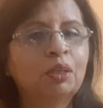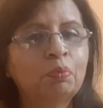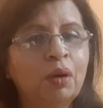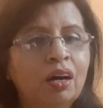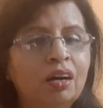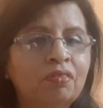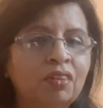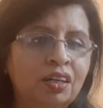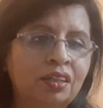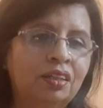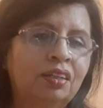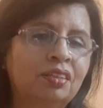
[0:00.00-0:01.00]
the
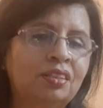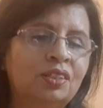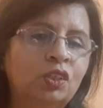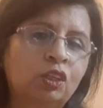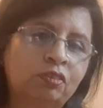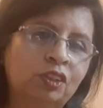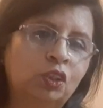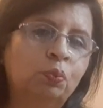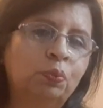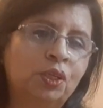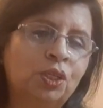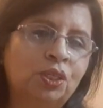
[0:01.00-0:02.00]
Mahavakyas of the
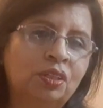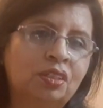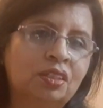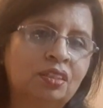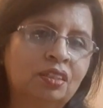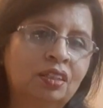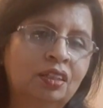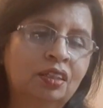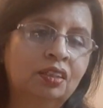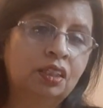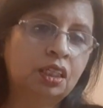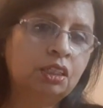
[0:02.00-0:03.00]
Upanishads.
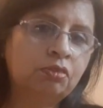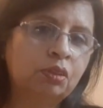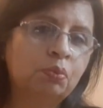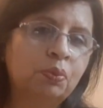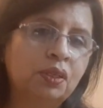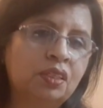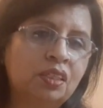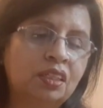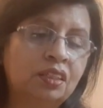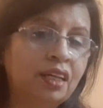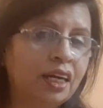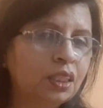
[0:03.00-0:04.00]

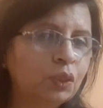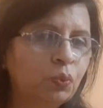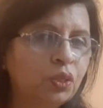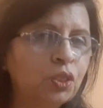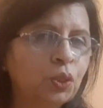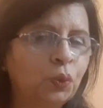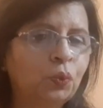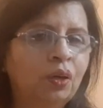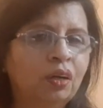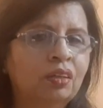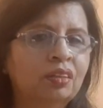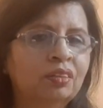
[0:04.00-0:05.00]
Tattvamasi, that which you
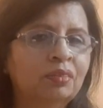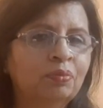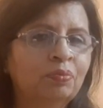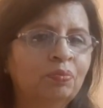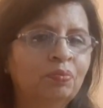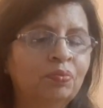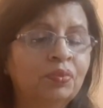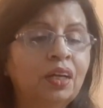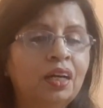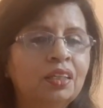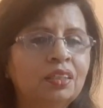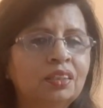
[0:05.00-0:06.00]
are.
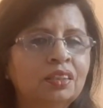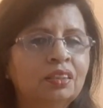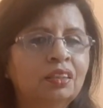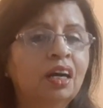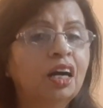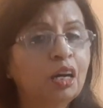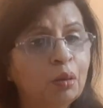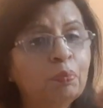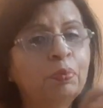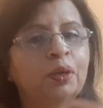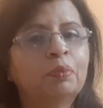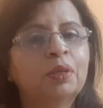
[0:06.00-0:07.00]
And
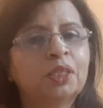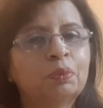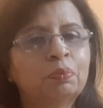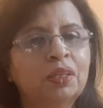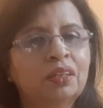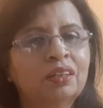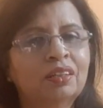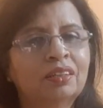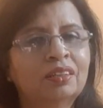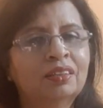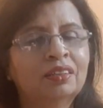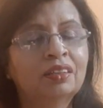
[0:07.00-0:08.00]
Aham Brahmasmi,
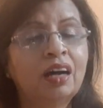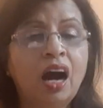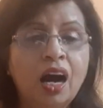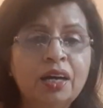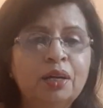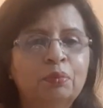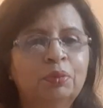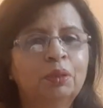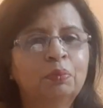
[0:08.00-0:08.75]
I am the